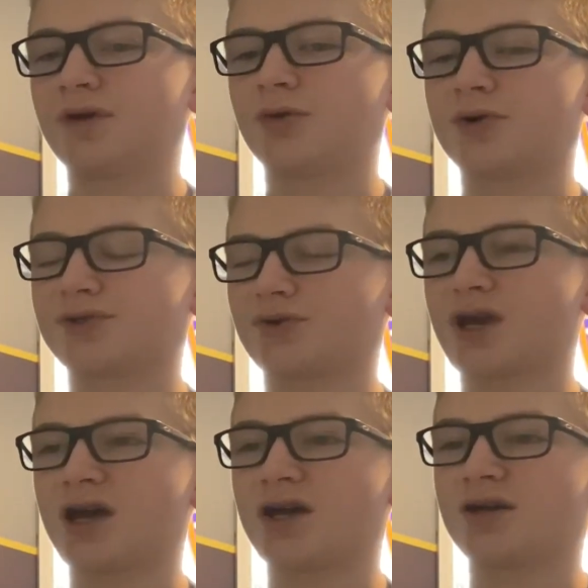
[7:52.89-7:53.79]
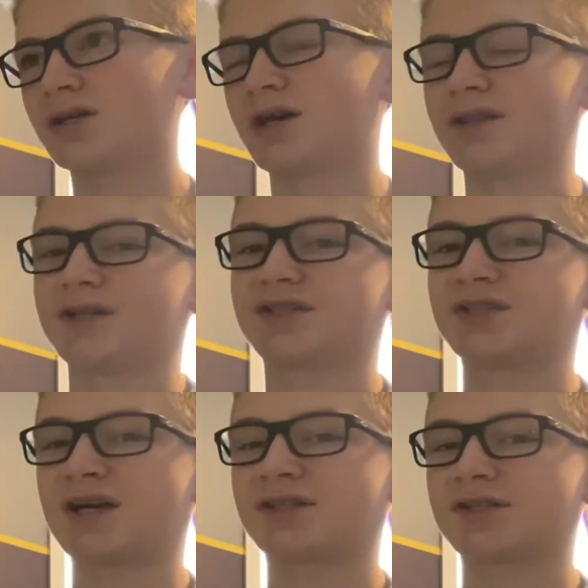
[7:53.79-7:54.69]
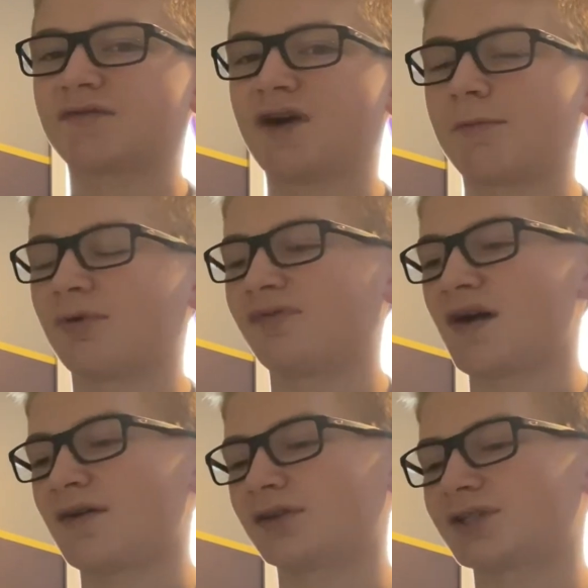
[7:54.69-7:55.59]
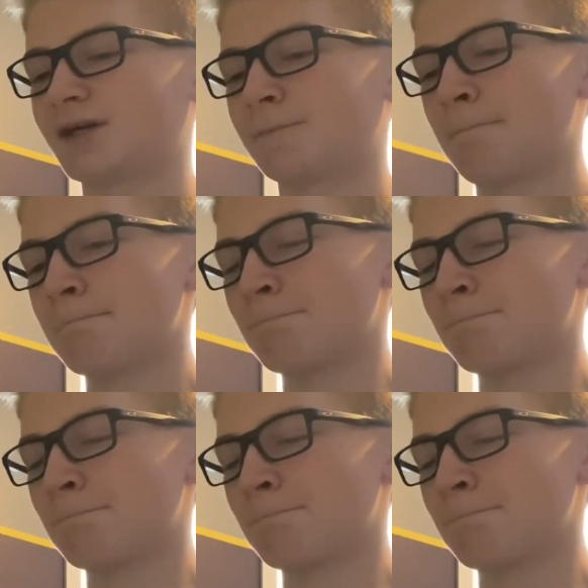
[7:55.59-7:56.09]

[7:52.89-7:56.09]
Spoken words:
It was okay. And then sets is a 5.5 out of 10.